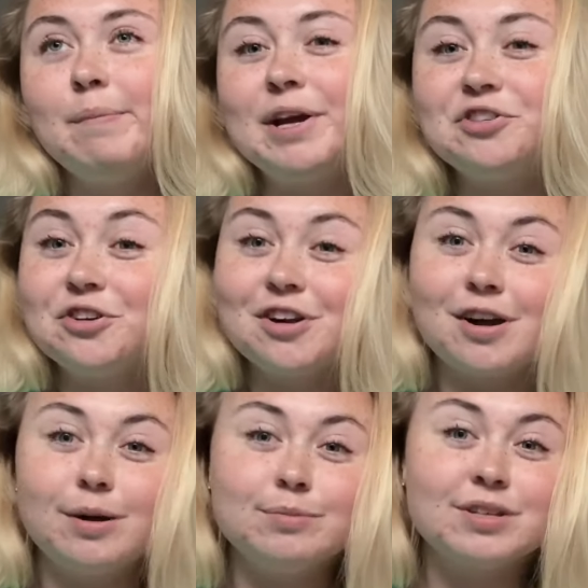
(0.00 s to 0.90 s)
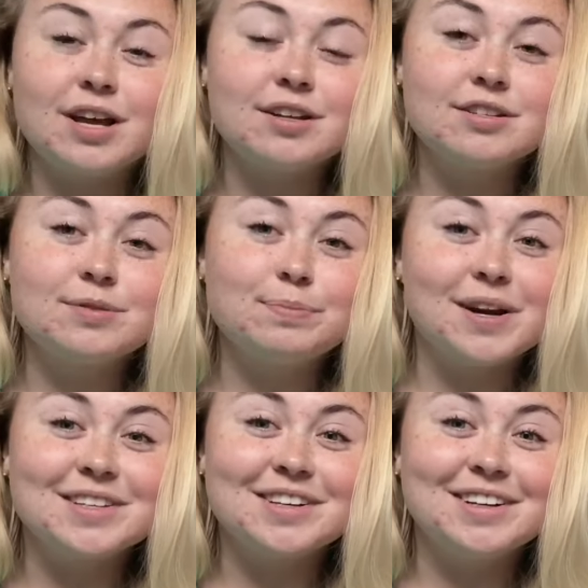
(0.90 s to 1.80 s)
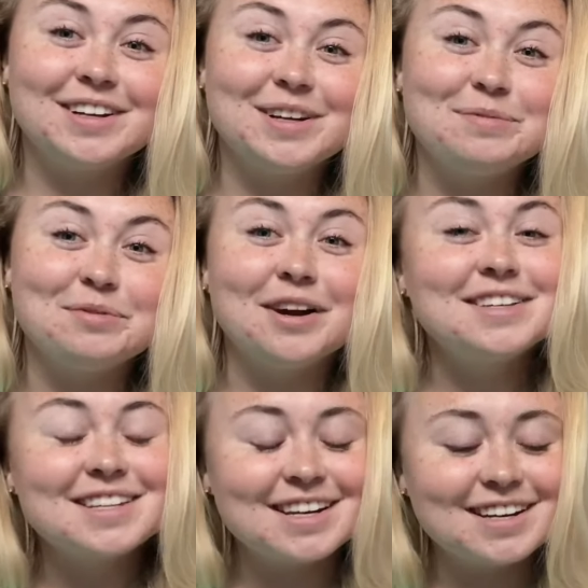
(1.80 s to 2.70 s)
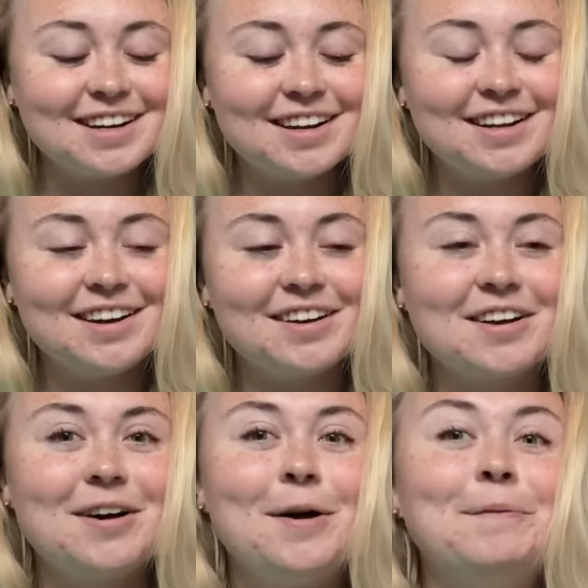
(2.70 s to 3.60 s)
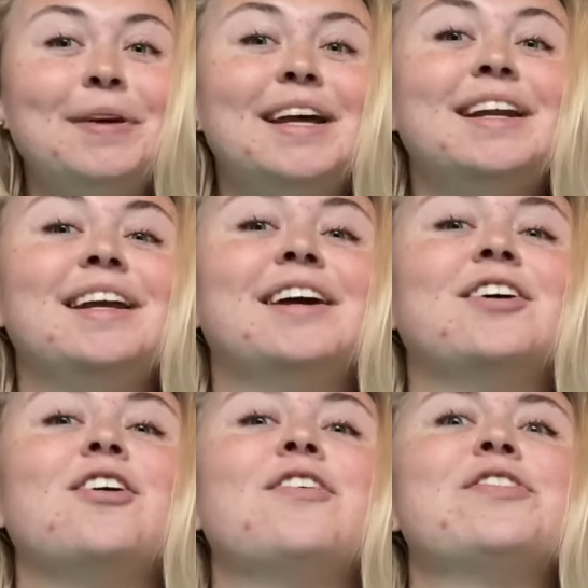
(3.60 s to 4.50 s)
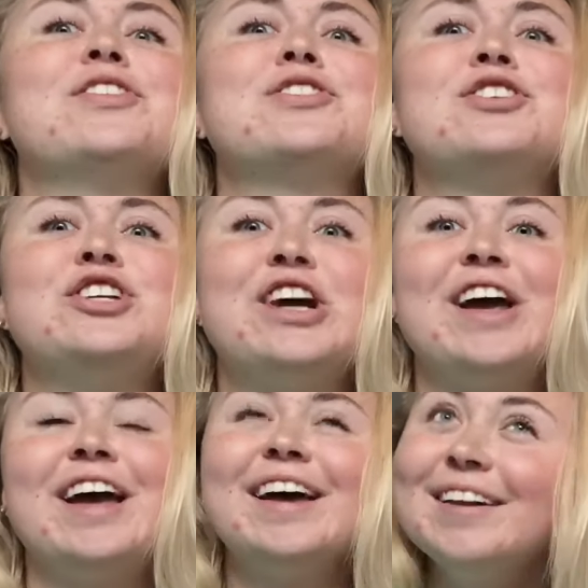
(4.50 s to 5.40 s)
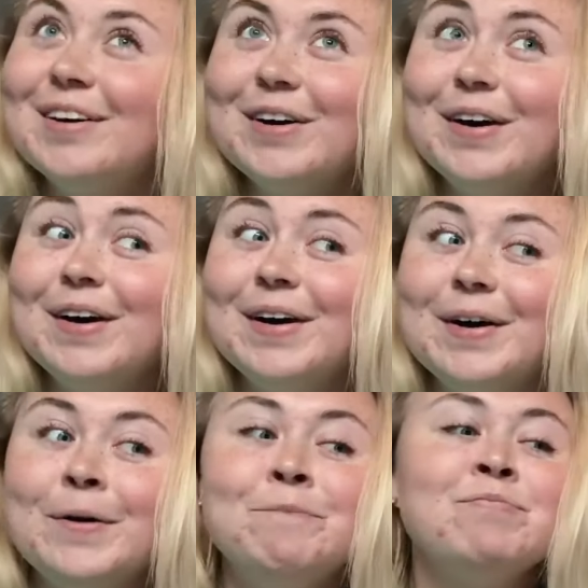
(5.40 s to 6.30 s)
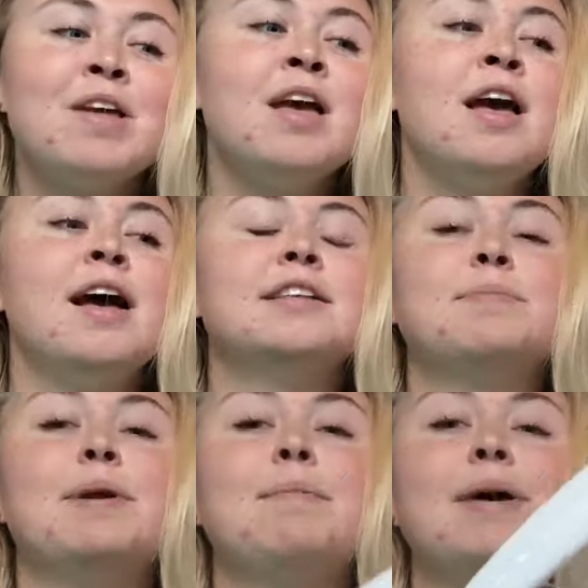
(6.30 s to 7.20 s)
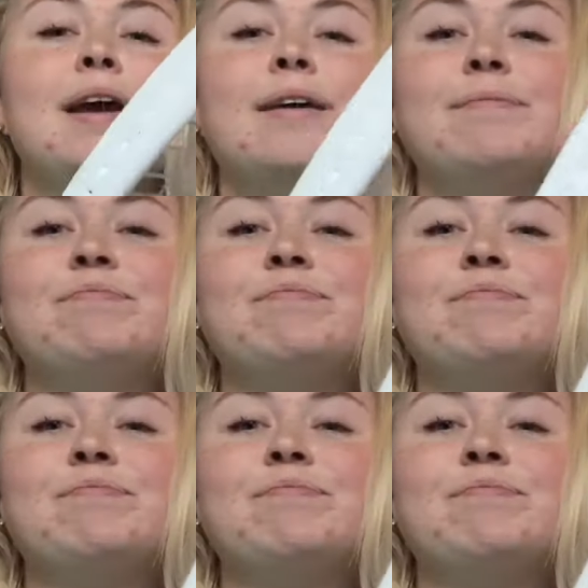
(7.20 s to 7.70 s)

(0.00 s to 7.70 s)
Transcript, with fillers: patreon.com slash President Nikki, presidentnikki.com, and here on this channel. It's been a minute.